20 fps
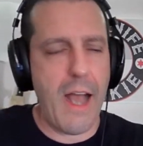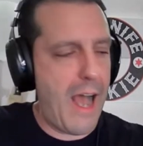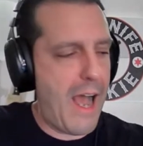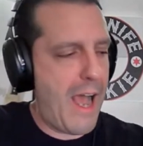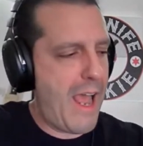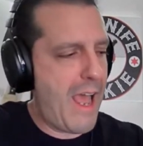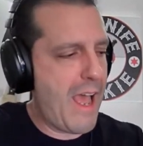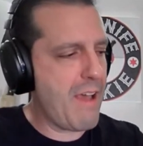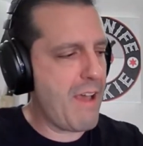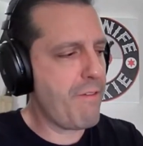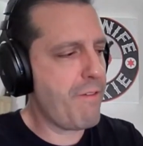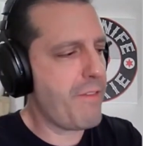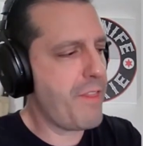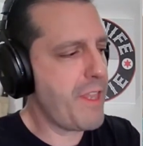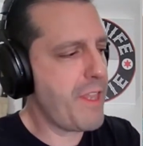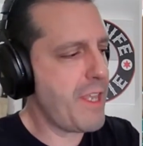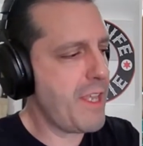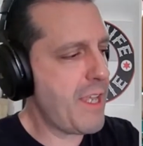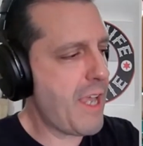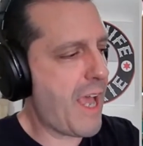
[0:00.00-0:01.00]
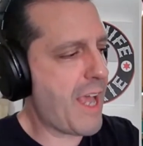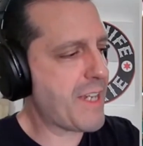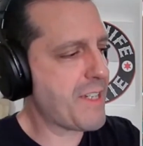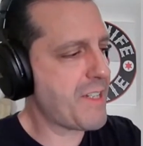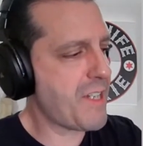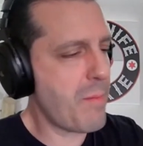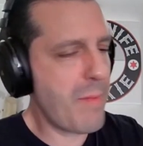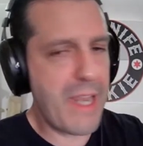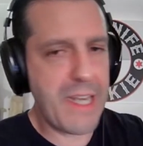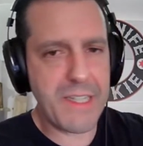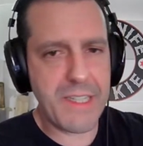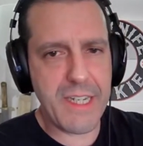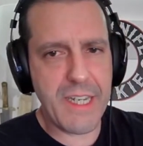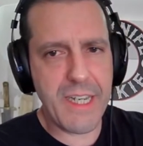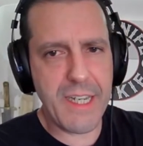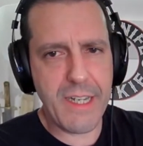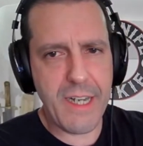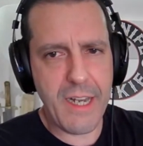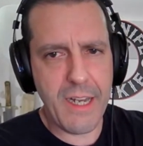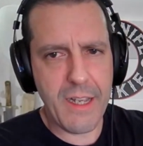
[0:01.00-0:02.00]
I have the X M
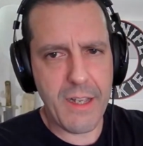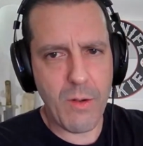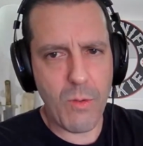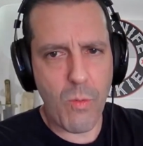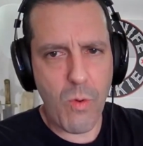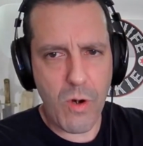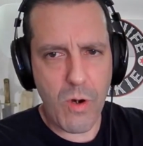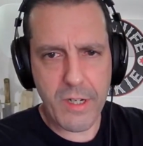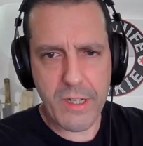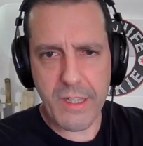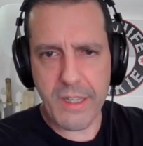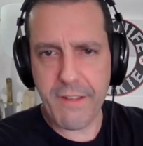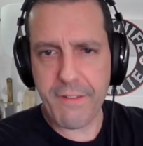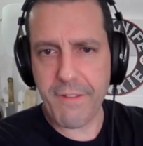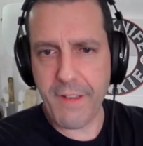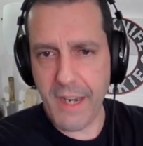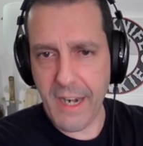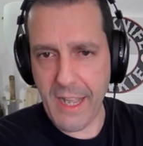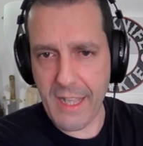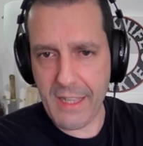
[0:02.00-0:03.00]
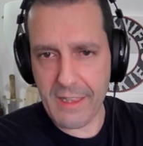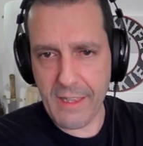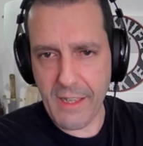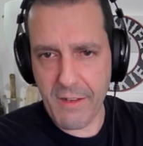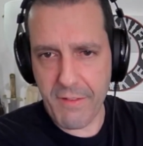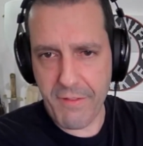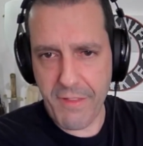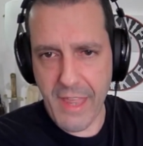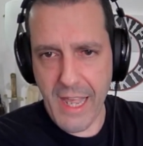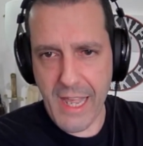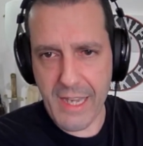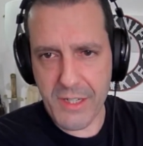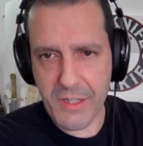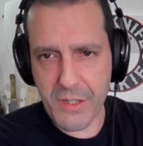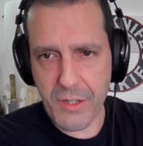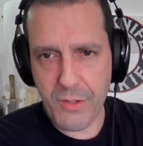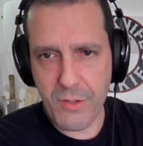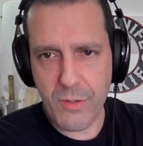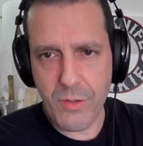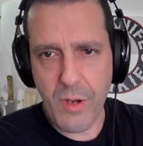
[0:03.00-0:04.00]
eighteen Warncliffe, and I love that
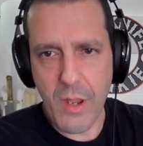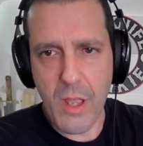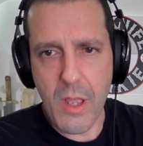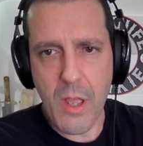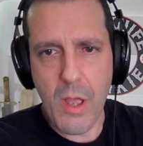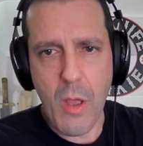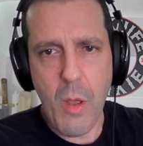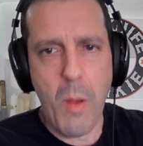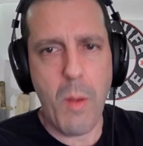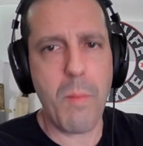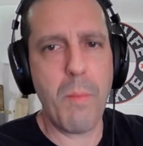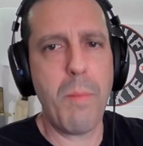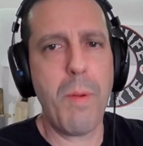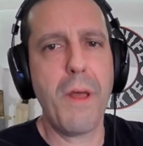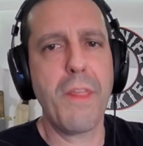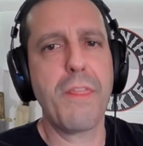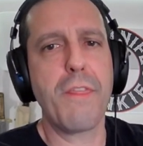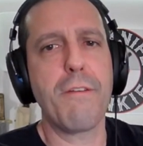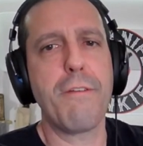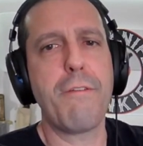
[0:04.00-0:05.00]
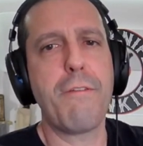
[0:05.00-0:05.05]
too. But the